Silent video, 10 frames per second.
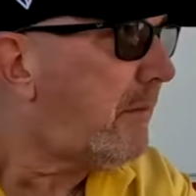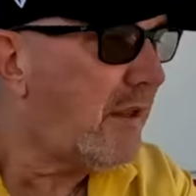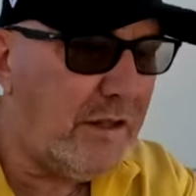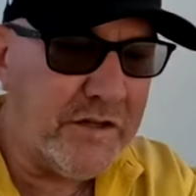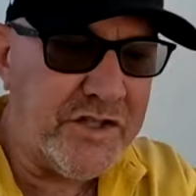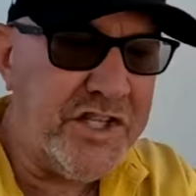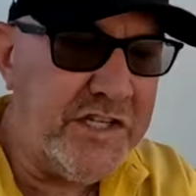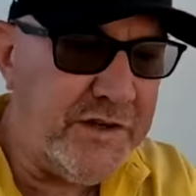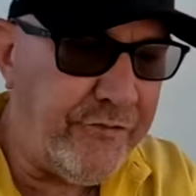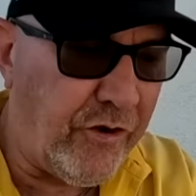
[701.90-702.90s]
We got the
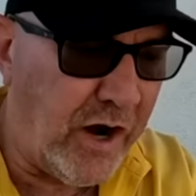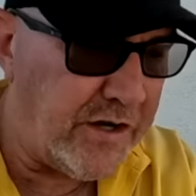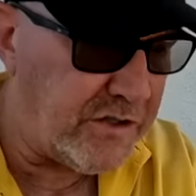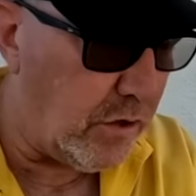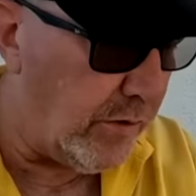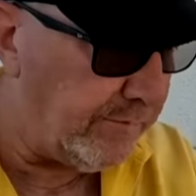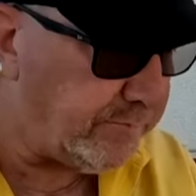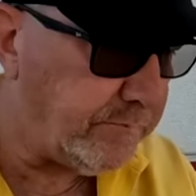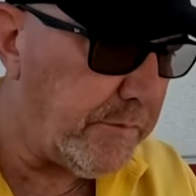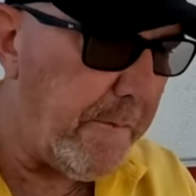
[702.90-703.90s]
cheesy fries going.
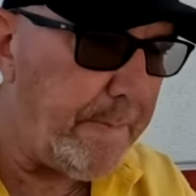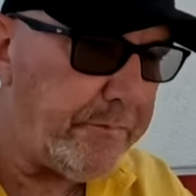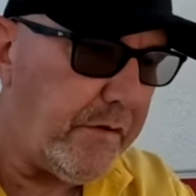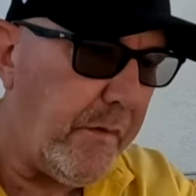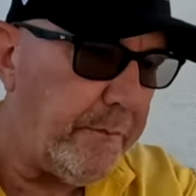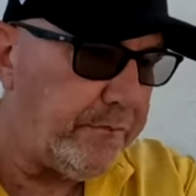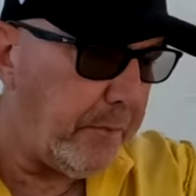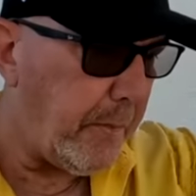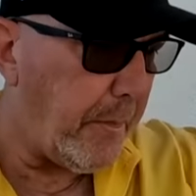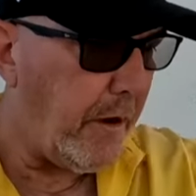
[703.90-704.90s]

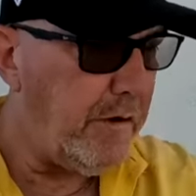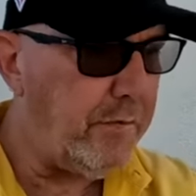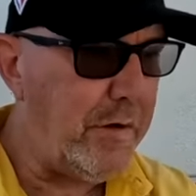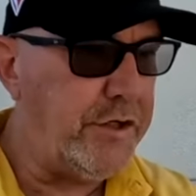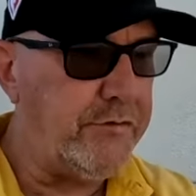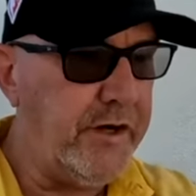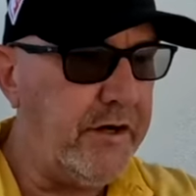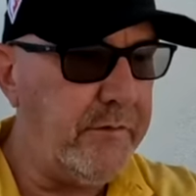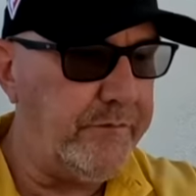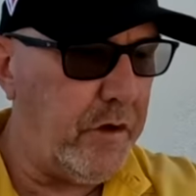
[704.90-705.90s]
I'm gonna put my drink
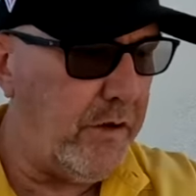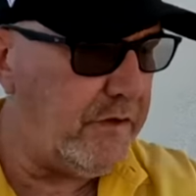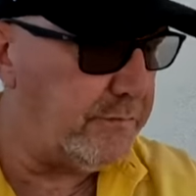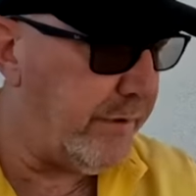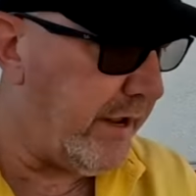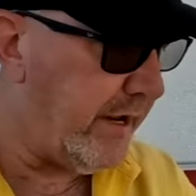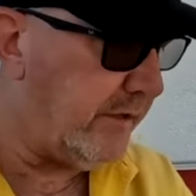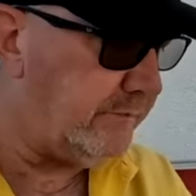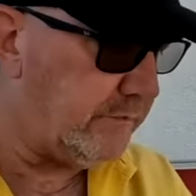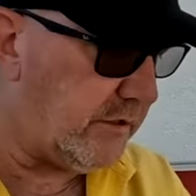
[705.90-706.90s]
on this bag
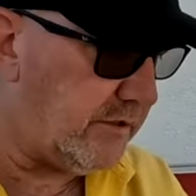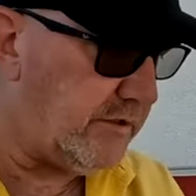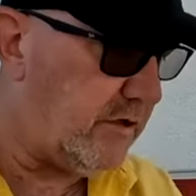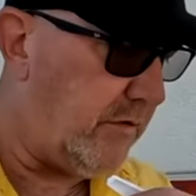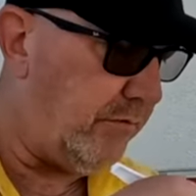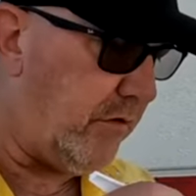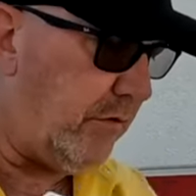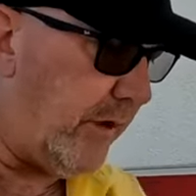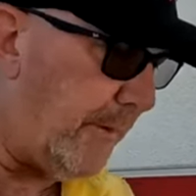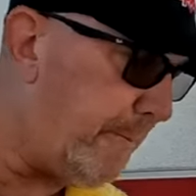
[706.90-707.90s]
because it's gonna blow
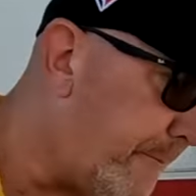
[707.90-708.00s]
away.